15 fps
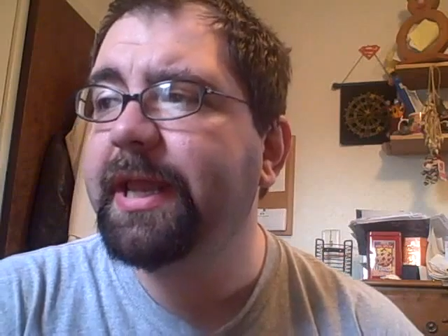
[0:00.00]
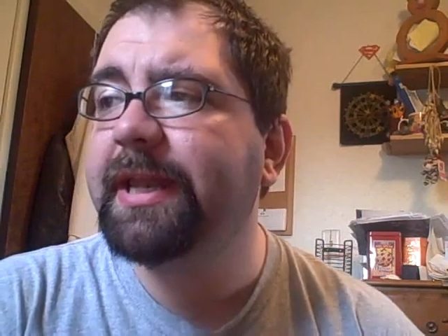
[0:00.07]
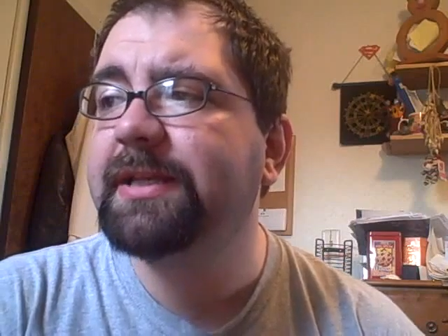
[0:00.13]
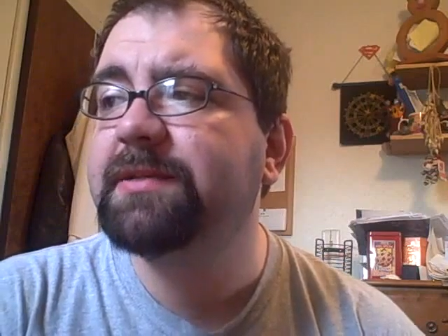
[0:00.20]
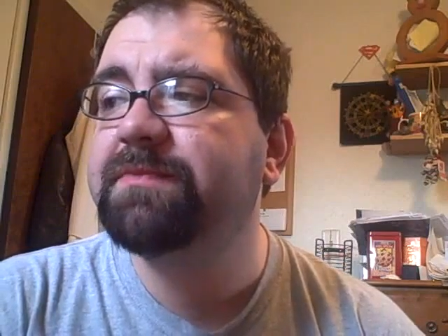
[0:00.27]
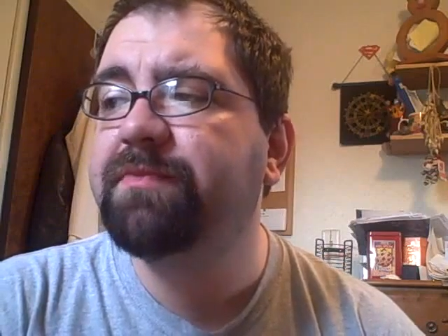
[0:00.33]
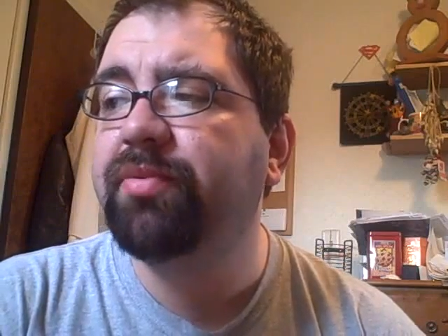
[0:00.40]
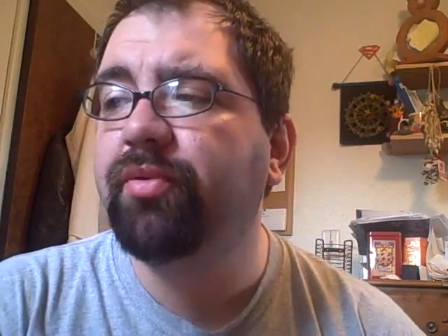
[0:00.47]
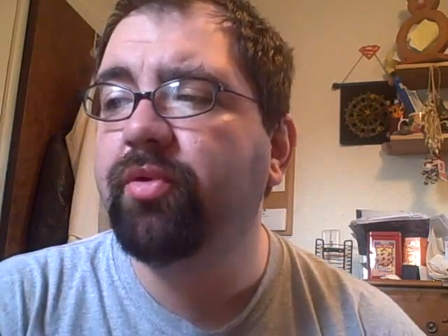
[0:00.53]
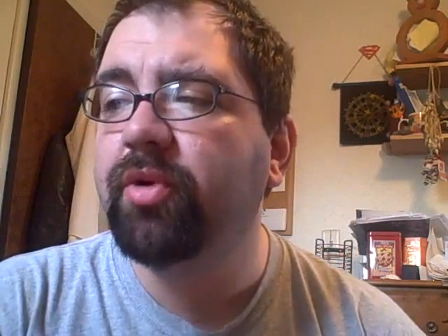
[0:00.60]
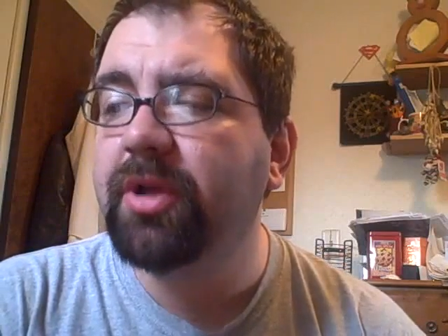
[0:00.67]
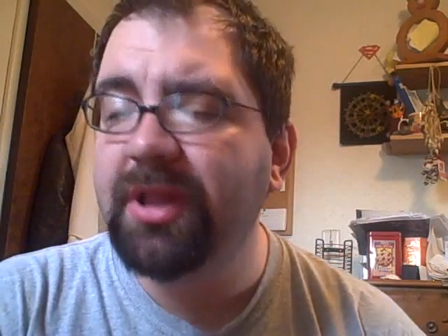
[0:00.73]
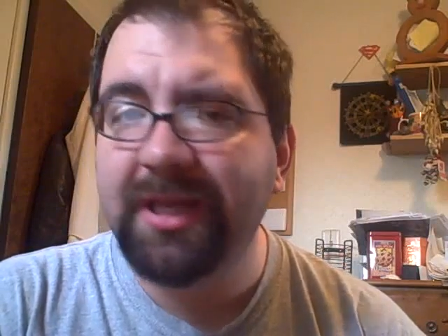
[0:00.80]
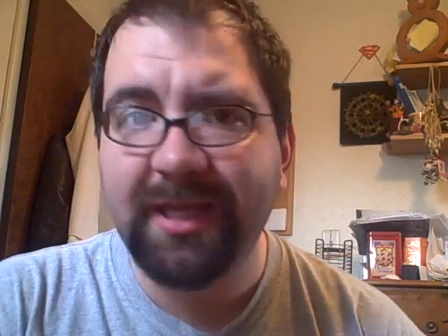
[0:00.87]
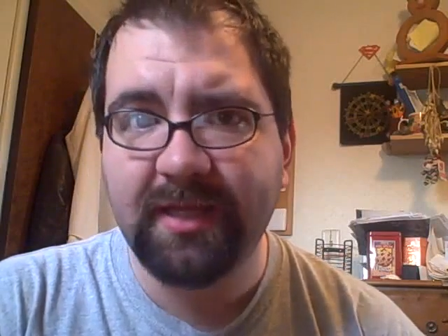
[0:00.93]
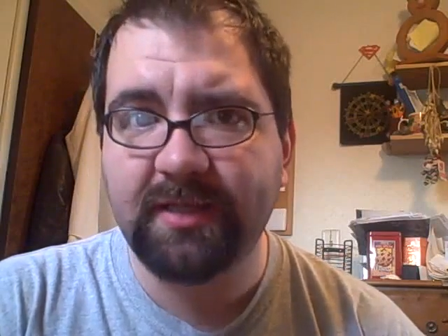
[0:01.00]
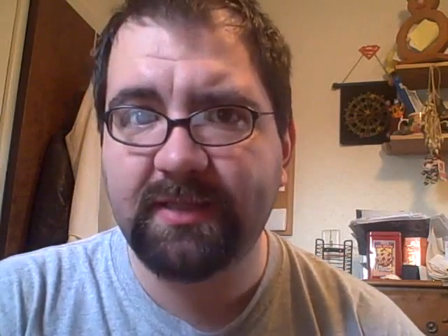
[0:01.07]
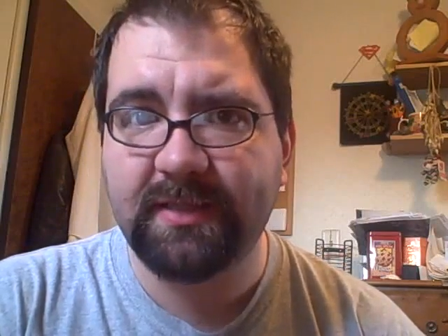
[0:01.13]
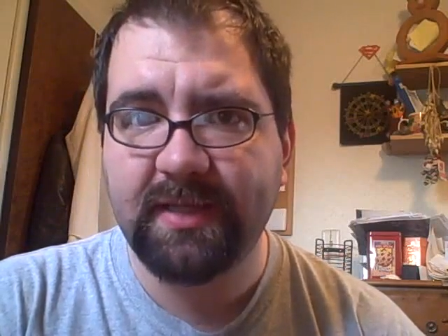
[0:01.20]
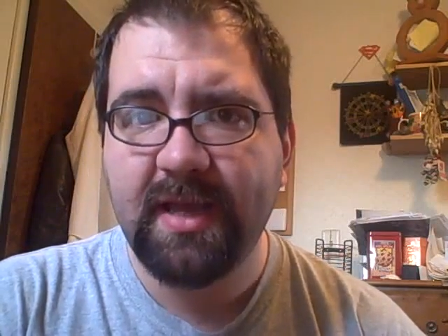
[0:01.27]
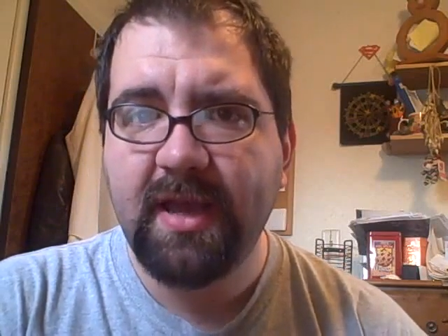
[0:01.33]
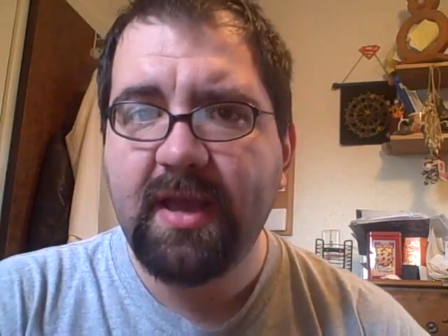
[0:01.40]
It is
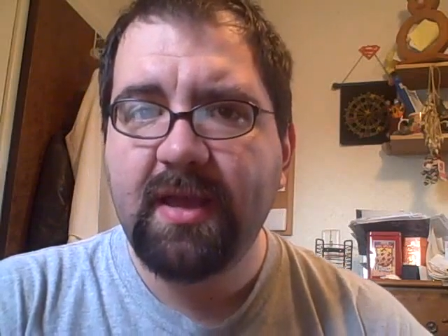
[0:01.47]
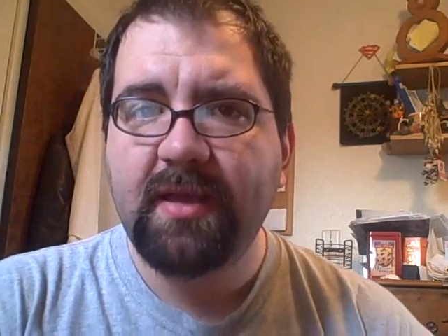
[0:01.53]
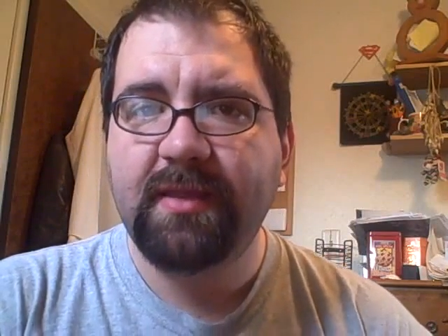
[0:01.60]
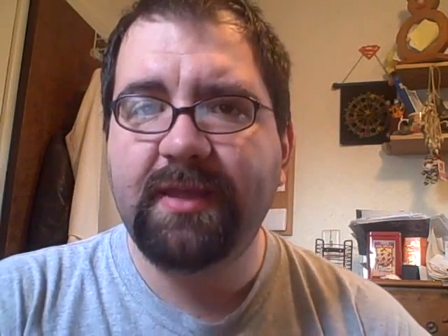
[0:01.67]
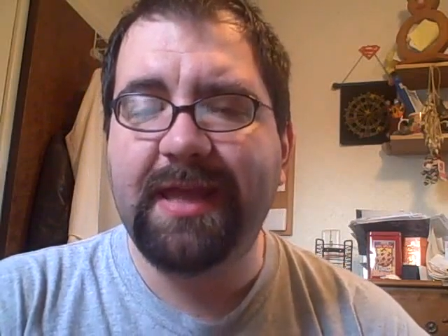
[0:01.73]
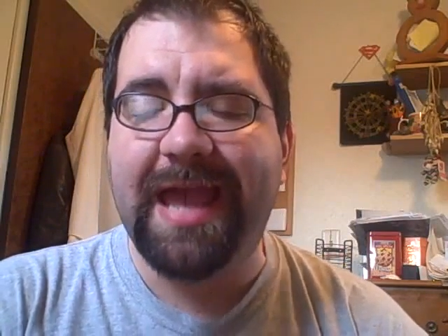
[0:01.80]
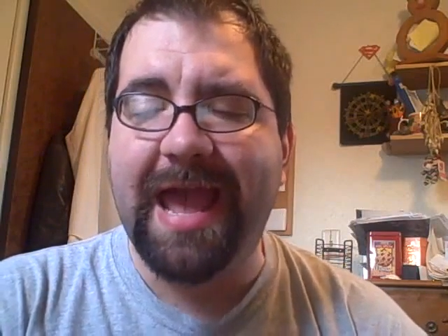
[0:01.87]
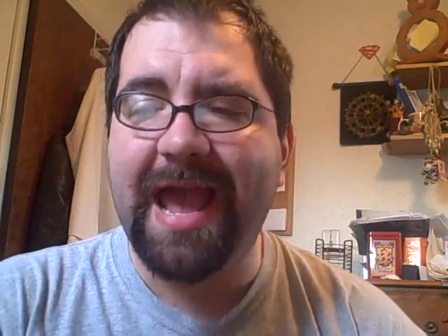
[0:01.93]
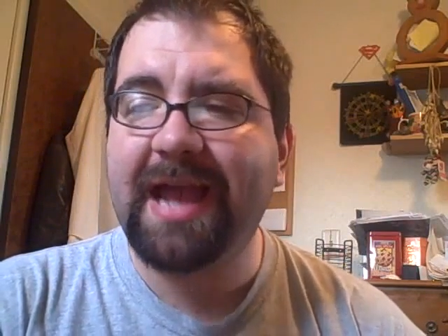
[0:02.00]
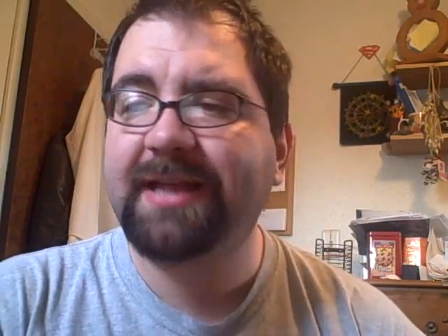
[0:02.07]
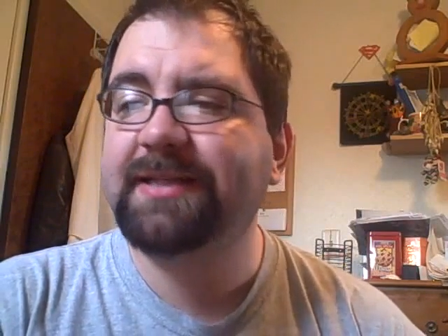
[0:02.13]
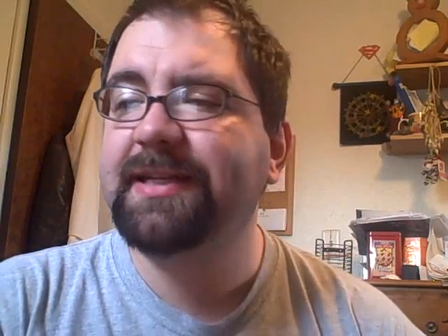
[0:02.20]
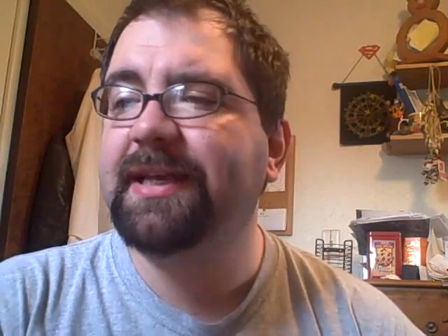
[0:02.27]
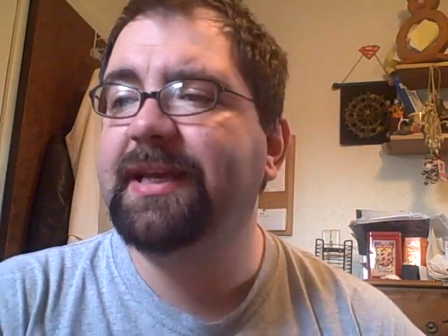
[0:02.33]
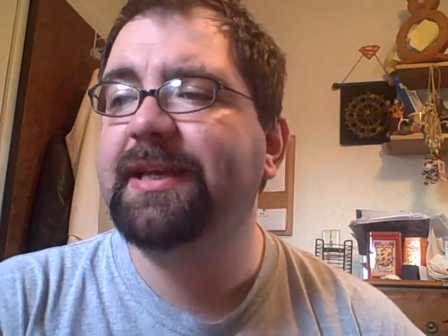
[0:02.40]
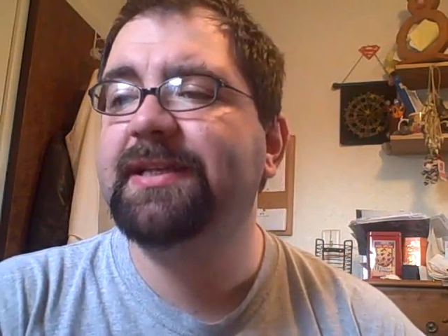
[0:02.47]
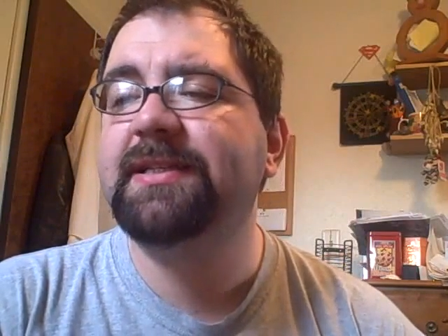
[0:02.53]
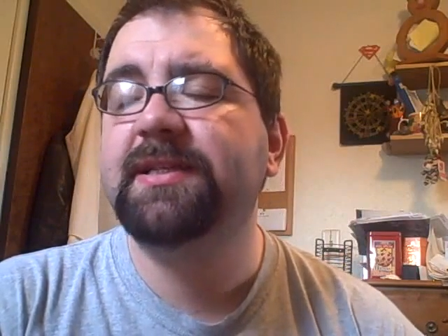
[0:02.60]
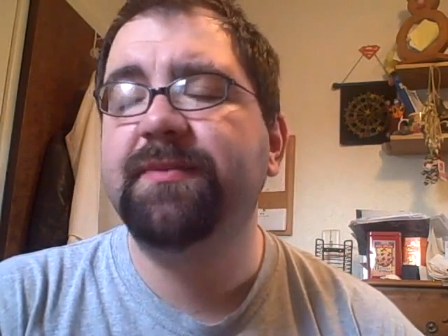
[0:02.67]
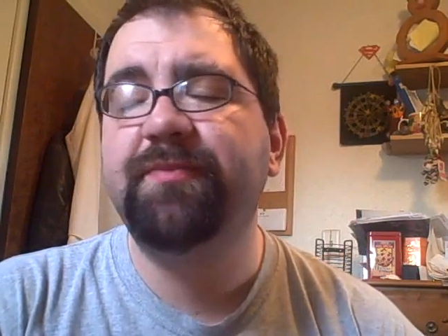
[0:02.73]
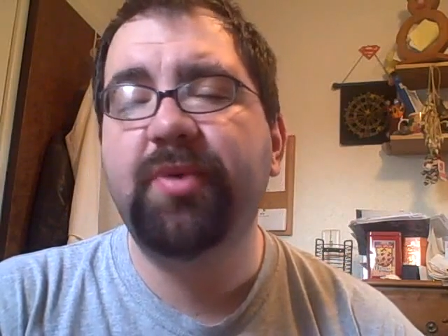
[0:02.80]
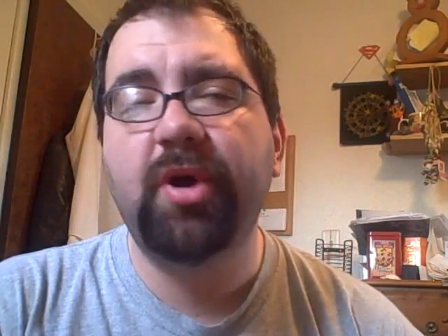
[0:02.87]
brilliant. The acting is
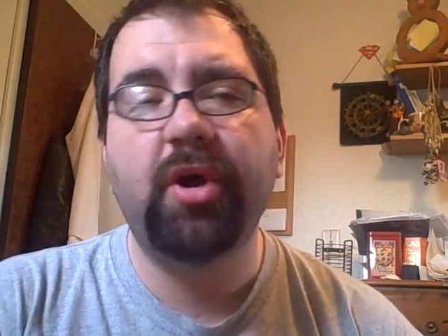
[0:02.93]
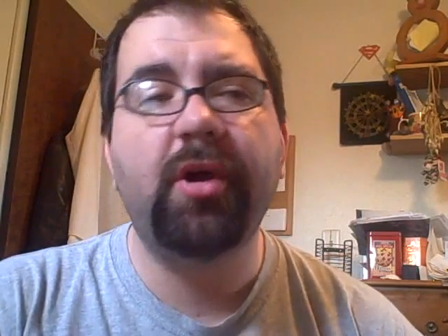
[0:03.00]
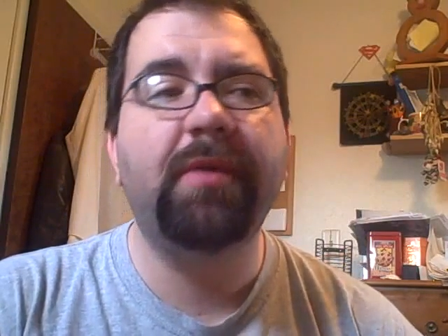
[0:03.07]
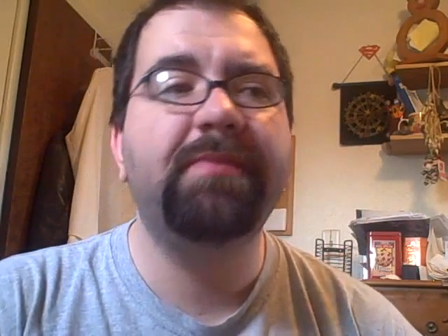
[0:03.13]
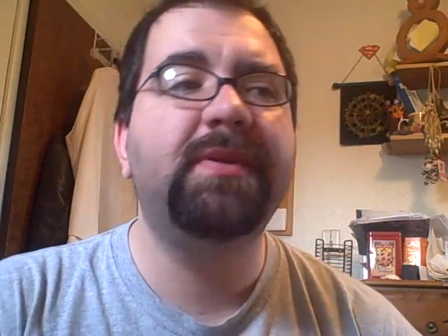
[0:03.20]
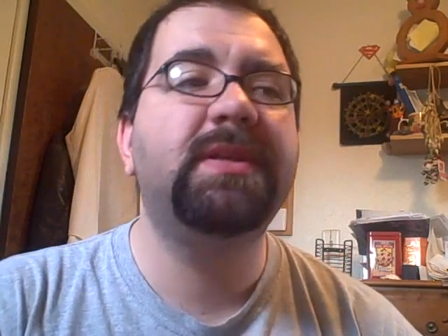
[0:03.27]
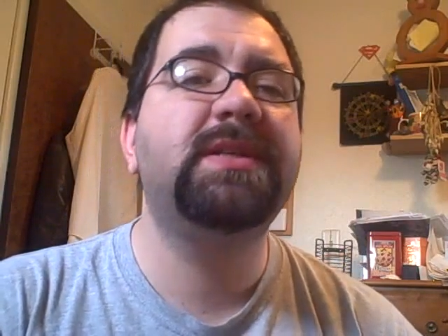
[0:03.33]
superb.